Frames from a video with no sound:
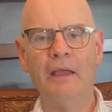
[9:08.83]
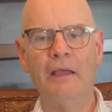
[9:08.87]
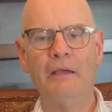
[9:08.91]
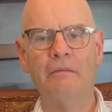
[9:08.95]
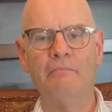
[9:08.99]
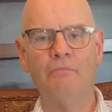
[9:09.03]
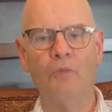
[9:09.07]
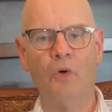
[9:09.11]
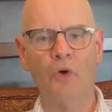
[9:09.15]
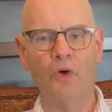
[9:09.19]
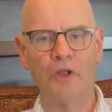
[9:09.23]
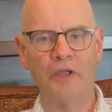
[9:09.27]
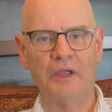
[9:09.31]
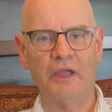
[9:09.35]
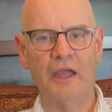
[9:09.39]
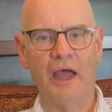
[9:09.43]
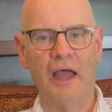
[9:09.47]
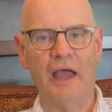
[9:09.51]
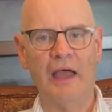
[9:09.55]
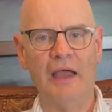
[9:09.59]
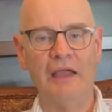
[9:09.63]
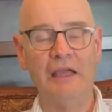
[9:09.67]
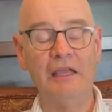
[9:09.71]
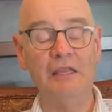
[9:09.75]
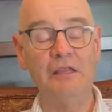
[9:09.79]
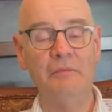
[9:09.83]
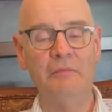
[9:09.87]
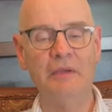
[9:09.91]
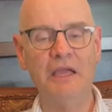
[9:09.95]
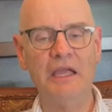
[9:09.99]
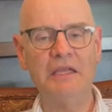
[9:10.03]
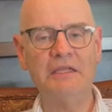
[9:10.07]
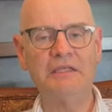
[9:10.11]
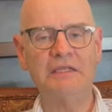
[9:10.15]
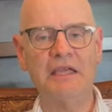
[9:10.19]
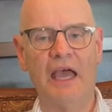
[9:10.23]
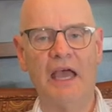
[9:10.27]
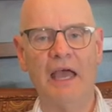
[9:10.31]
Mordecai. In the
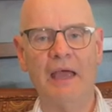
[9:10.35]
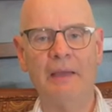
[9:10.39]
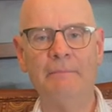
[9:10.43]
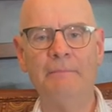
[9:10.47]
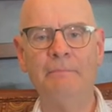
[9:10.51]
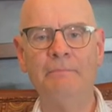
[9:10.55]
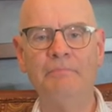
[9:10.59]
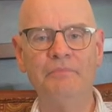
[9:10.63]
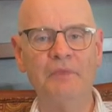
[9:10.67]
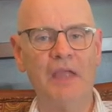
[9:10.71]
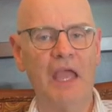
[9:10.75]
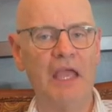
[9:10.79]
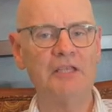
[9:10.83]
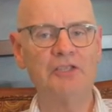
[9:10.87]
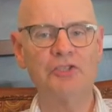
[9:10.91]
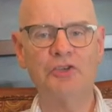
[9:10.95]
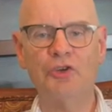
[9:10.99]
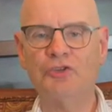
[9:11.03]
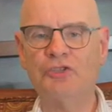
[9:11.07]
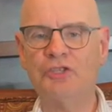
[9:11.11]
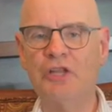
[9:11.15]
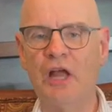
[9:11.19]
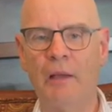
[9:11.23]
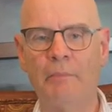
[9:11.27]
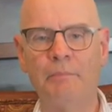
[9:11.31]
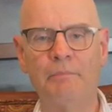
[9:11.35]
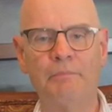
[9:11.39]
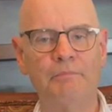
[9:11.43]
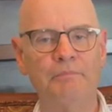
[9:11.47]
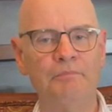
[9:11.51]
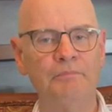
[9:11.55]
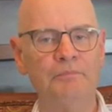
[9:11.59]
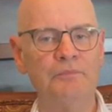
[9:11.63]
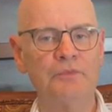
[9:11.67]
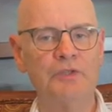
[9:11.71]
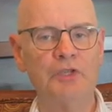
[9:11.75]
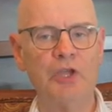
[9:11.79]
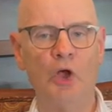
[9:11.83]
meantime, Esther's not
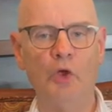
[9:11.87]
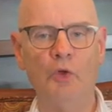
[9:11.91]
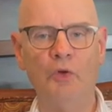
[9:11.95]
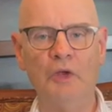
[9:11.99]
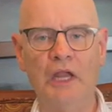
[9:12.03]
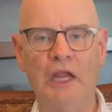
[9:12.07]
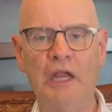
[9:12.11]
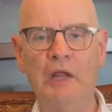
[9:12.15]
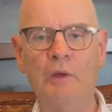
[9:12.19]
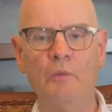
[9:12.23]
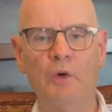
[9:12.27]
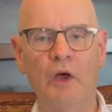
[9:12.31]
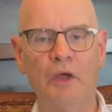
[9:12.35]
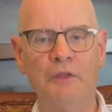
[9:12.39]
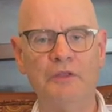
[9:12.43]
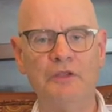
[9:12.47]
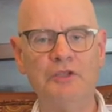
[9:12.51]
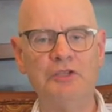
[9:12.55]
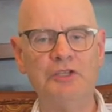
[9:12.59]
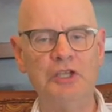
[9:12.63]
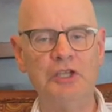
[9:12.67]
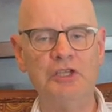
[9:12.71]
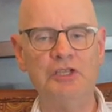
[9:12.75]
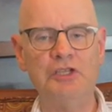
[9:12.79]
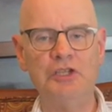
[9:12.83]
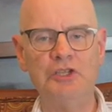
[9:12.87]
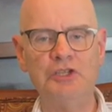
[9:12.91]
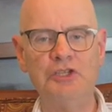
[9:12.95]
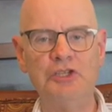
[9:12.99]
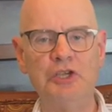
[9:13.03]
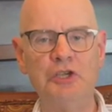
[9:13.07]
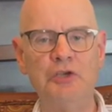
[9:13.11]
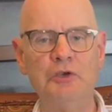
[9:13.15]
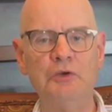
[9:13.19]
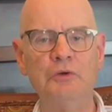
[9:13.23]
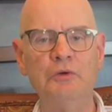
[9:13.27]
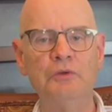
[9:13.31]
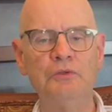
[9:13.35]
told anyone that she's a
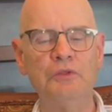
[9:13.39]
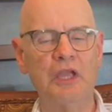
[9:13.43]
Jew.